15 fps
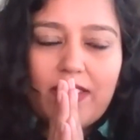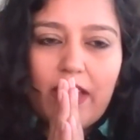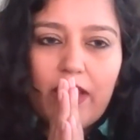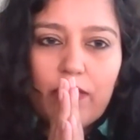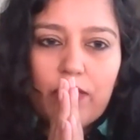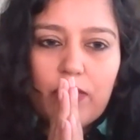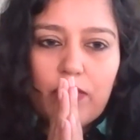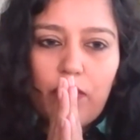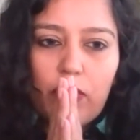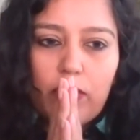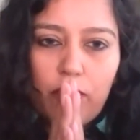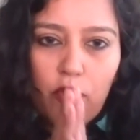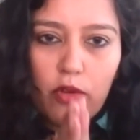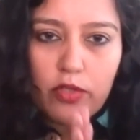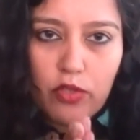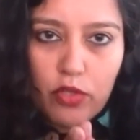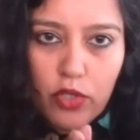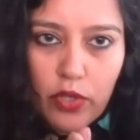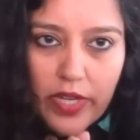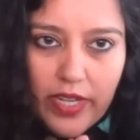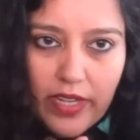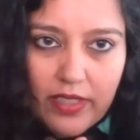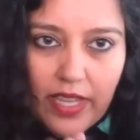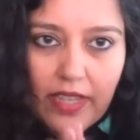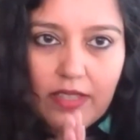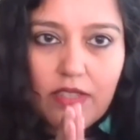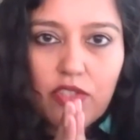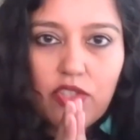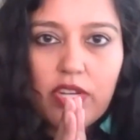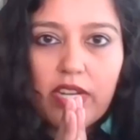Thanks for the folks who joined, and
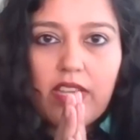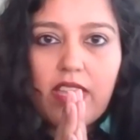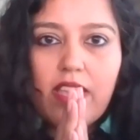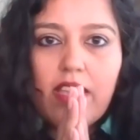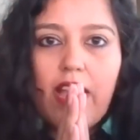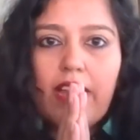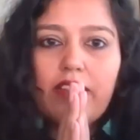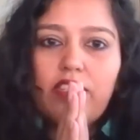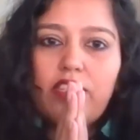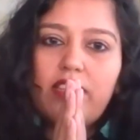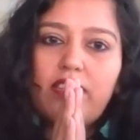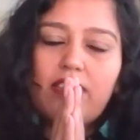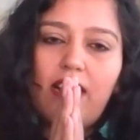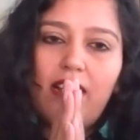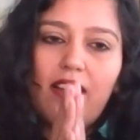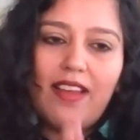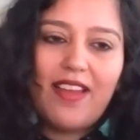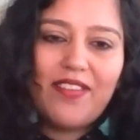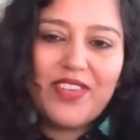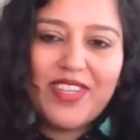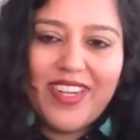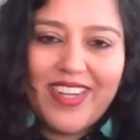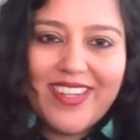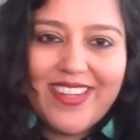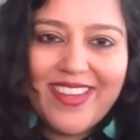thanks, Shringi and Jessica. Have a great